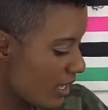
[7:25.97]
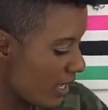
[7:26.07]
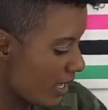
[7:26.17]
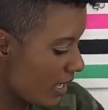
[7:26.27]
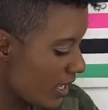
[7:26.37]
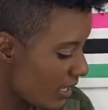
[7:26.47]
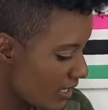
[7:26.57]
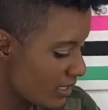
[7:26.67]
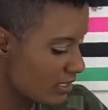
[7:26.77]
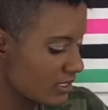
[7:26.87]

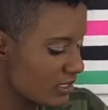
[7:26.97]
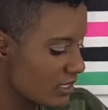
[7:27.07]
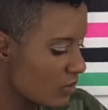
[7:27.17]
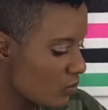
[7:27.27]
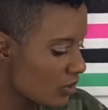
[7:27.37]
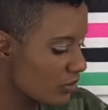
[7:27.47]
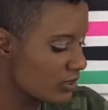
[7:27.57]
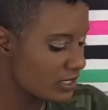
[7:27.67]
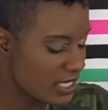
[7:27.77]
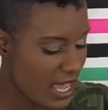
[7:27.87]
And then we're going
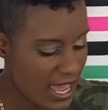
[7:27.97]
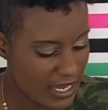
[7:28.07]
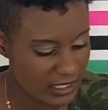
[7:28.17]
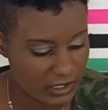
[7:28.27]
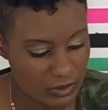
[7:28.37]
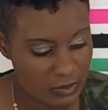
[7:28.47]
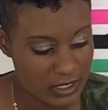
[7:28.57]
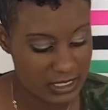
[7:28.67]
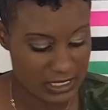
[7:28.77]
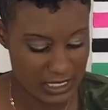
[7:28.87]
to add a little bit of
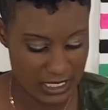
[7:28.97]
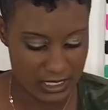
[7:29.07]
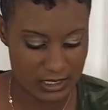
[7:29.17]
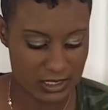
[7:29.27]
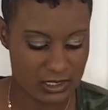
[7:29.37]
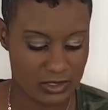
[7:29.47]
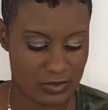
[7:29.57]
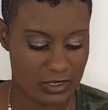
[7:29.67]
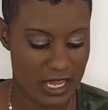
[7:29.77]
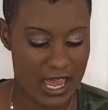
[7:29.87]
scent. So I'm
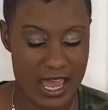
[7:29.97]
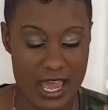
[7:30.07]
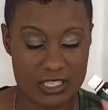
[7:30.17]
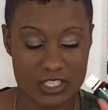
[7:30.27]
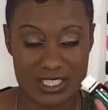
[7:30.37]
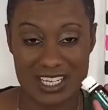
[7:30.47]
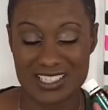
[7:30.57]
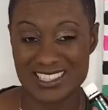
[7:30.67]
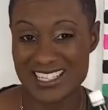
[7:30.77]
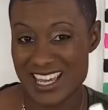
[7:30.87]
going to add just
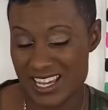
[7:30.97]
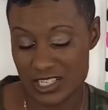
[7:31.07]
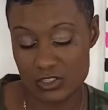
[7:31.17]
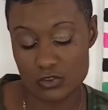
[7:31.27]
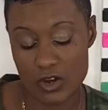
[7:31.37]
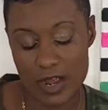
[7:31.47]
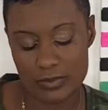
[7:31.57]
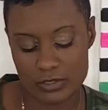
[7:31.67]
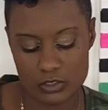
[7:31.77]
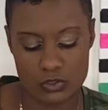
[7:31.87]
a drop or
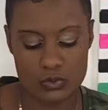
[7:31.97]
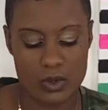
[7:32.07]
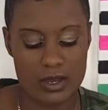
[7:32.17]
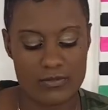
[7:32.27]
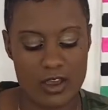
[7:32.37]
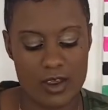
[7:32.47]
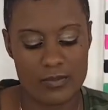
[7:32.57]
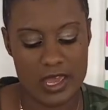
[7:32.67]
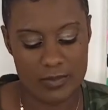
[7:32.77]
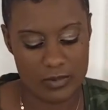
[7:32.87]
2 of our
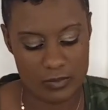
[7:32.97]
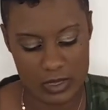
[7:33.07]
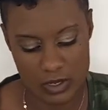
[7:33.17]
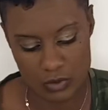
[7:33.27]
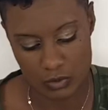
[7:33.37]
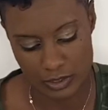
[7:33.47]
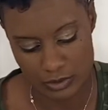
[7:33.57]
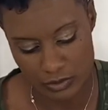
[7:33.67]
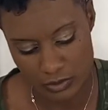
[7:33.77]
peppermint oil.